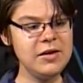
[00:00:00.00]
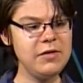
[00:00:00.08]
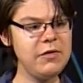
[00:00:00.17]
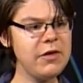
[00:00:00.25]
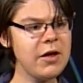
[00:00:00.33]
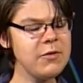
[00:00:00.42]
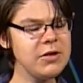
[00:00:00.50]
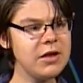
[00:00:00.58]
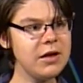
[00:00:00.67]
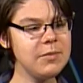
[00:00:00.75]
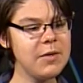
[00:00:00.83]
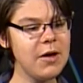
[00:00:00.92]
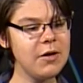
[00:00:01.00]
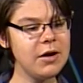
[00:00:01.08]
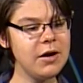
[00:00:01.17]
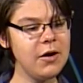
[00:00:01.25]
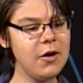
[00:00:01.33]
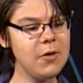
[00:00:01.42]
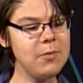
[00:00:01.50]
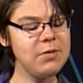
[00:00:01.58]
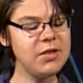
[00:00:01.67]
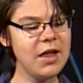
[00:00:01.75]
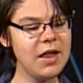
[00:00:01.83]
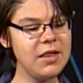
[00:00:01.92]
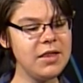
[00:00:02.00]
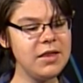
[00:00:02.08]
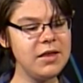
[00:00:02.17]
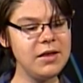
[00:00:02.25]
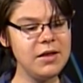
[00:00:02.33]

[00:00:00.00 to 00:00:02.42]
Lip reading: shall we talk about our hopes and